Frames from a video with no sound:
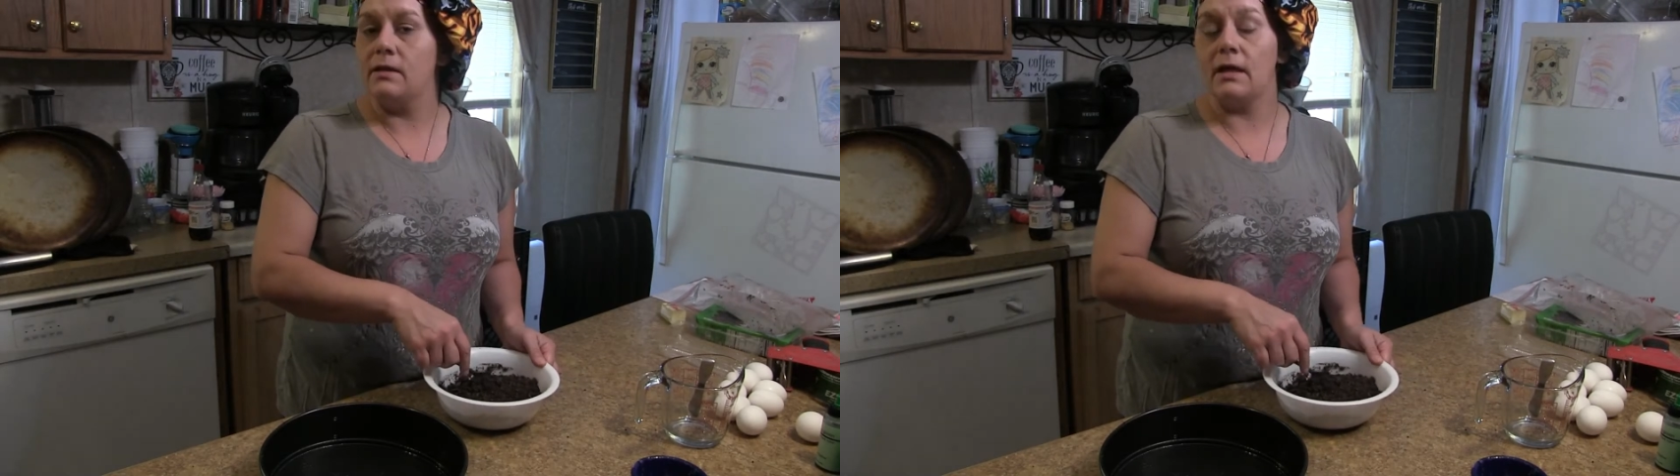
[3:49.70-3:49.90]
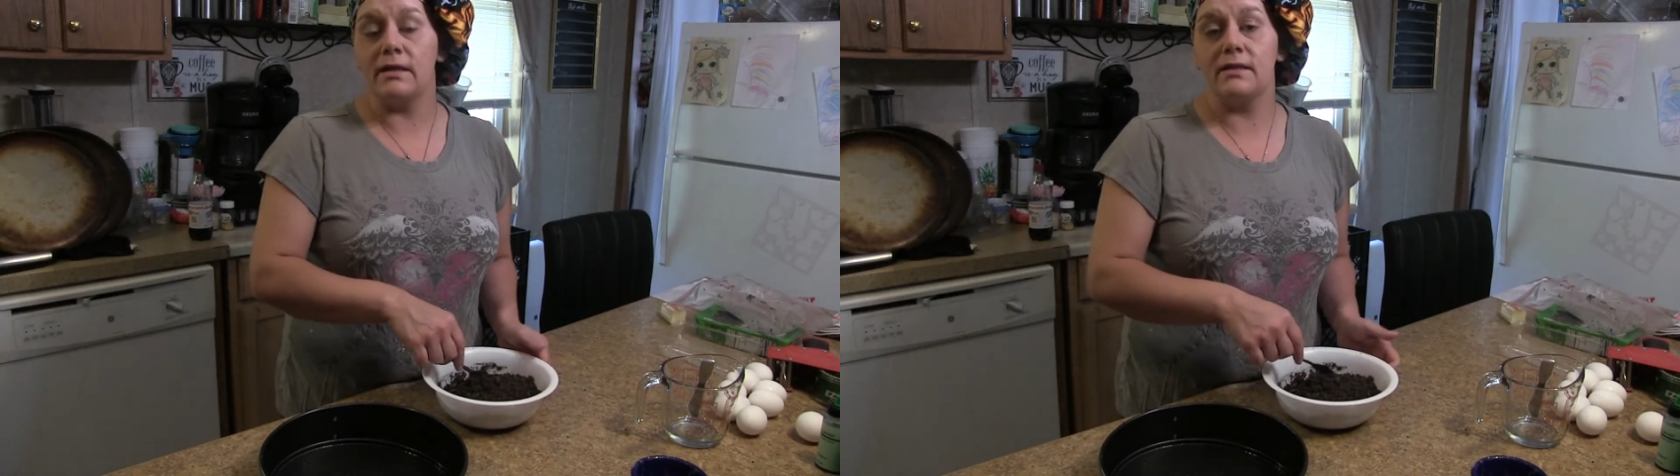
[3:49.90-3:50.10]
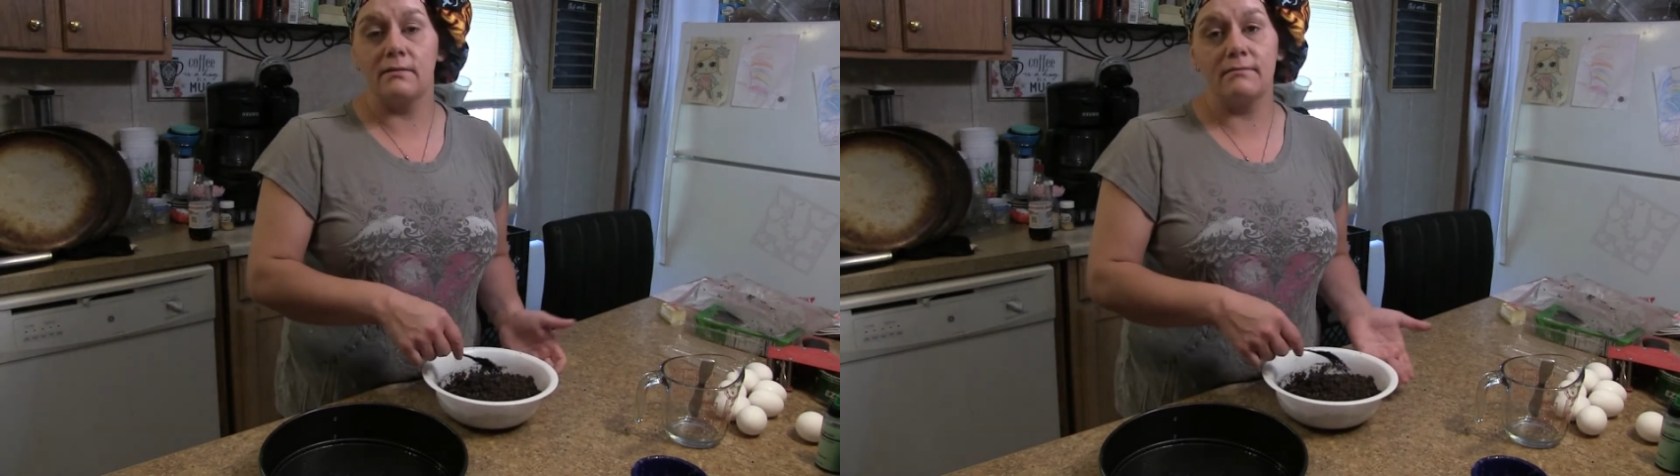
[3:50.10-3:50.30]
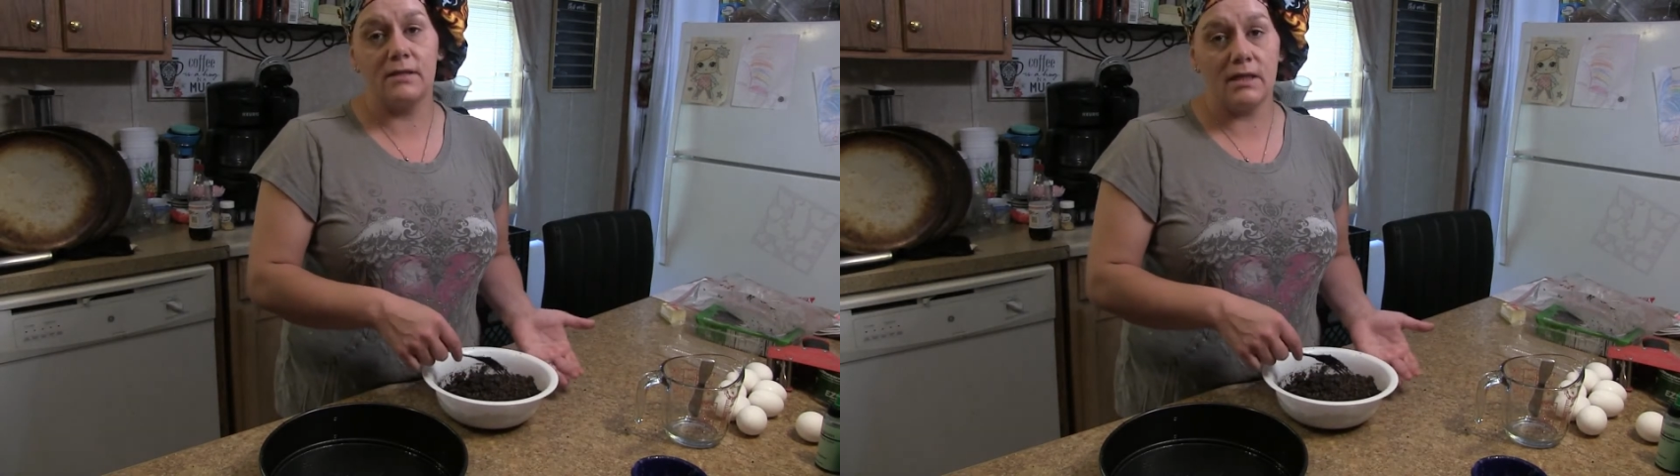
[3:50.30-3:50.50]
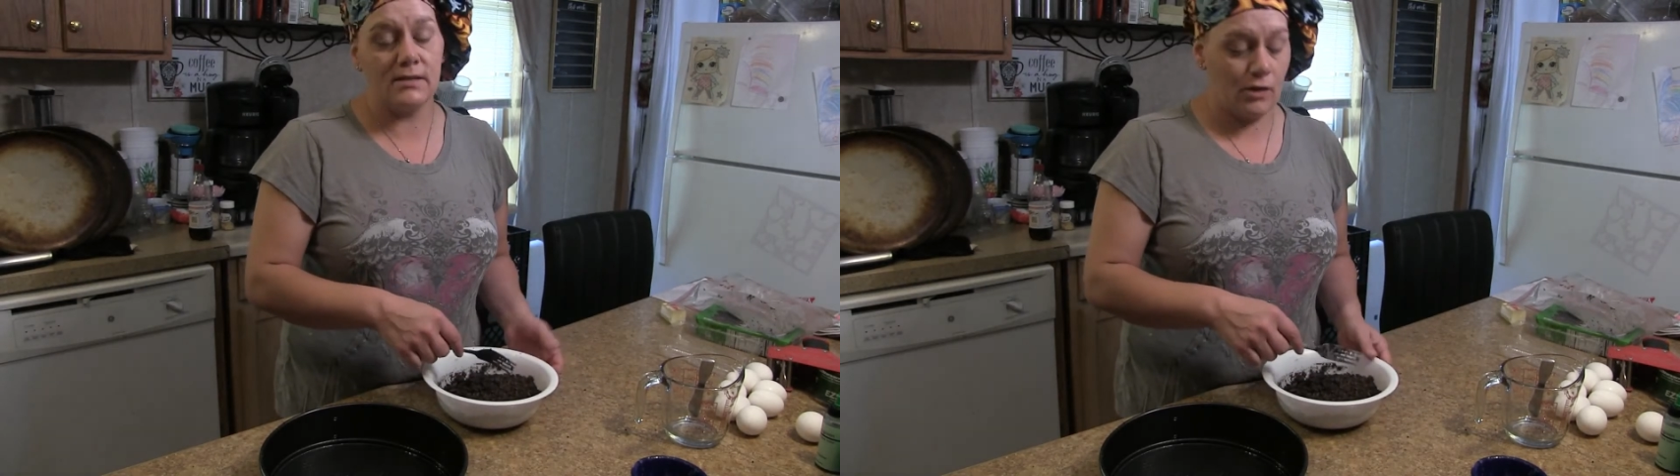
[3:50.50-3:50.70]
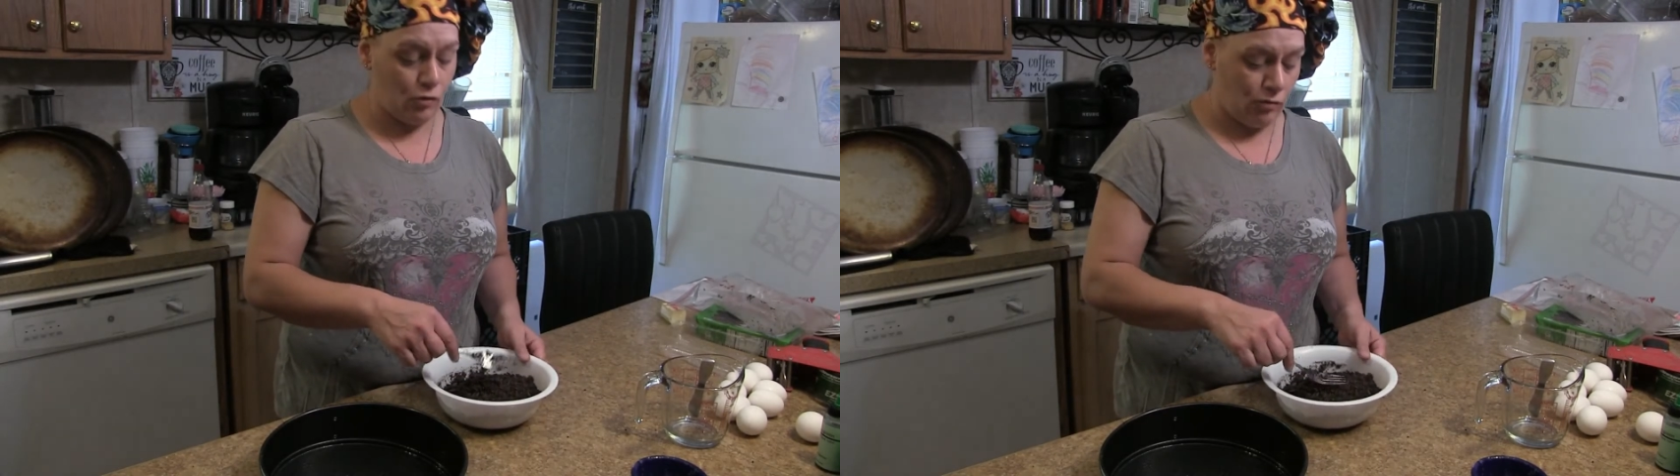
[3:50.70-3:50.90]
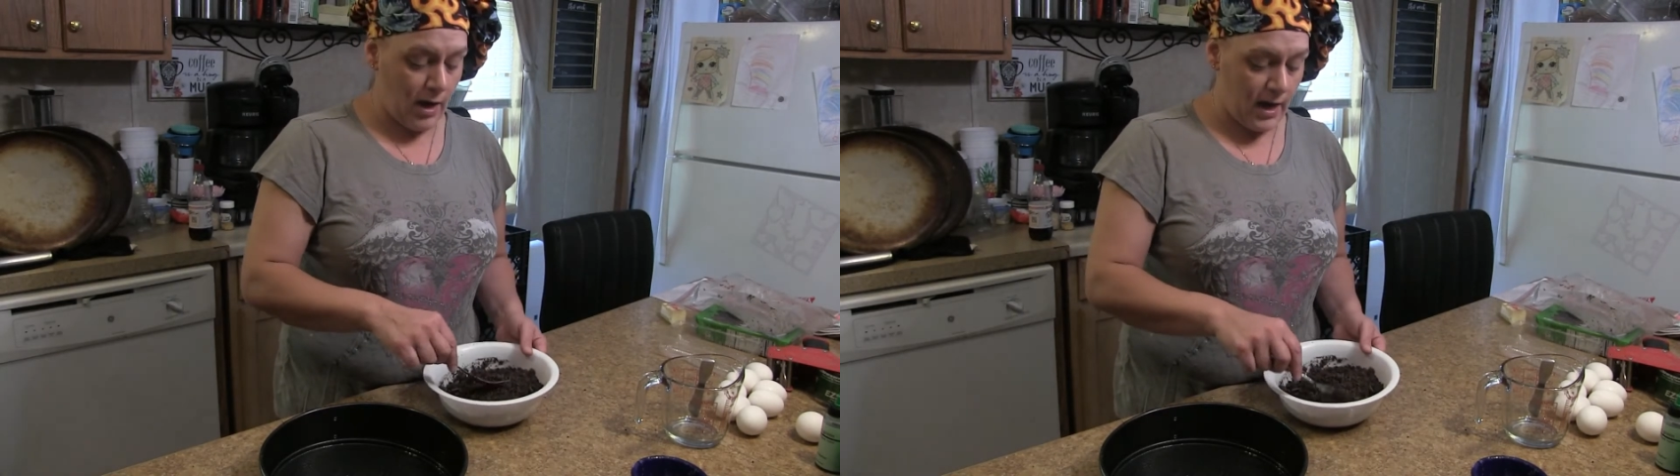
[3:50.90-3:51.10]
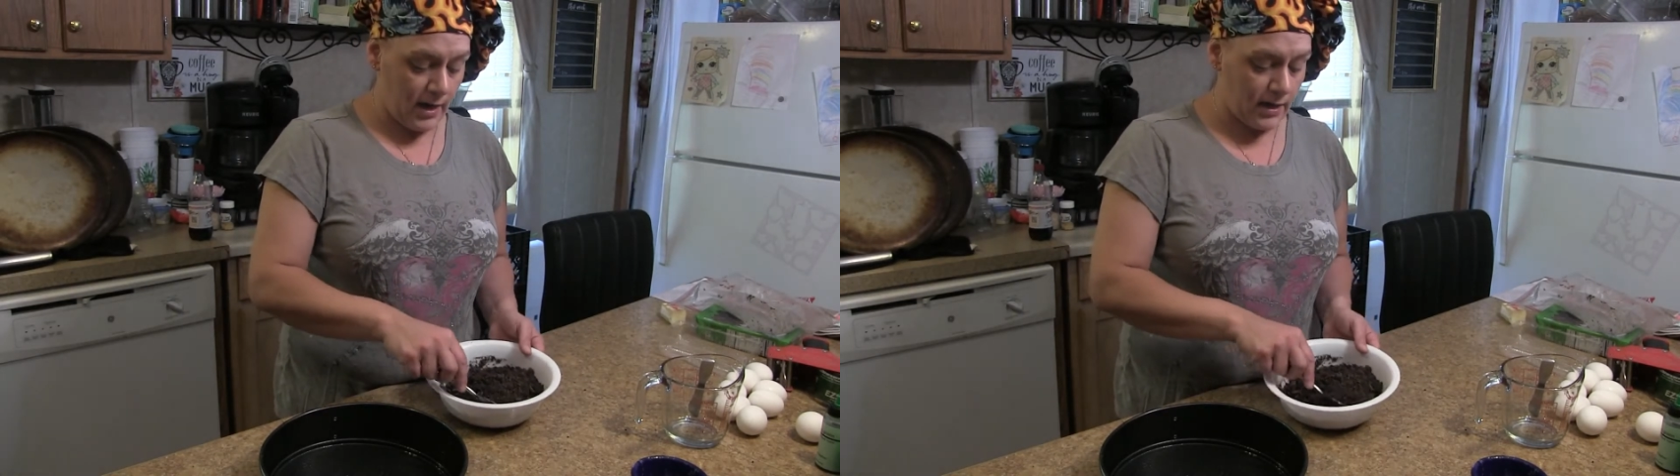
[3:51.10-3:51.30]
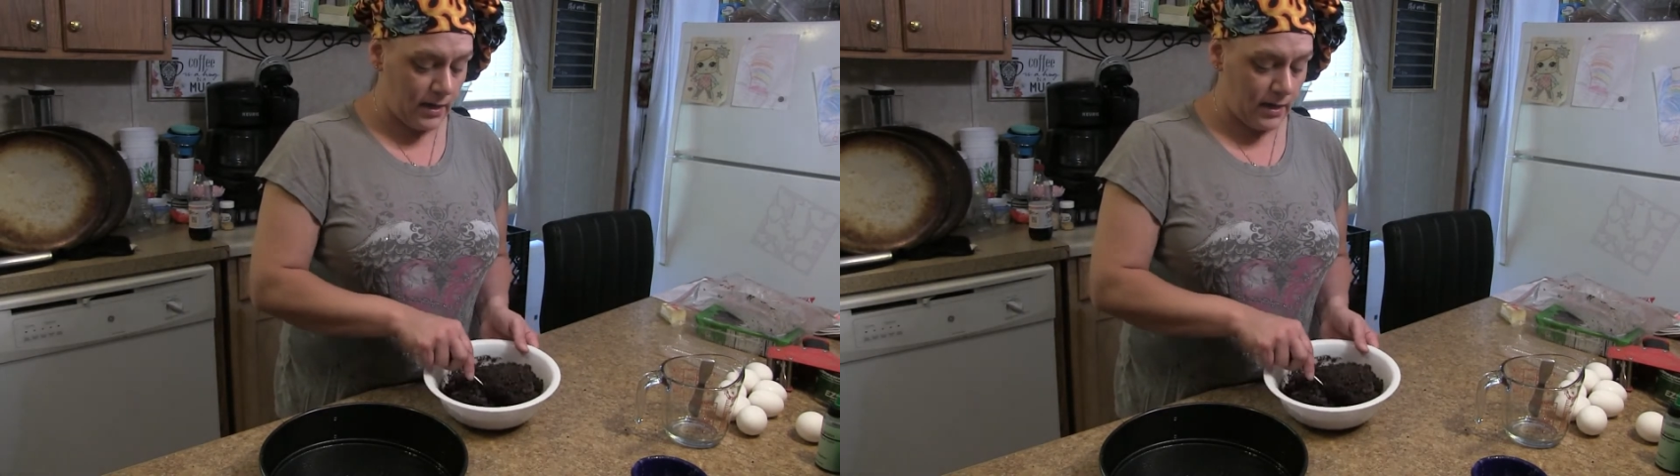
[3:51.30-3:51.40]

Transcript: It doesn't crack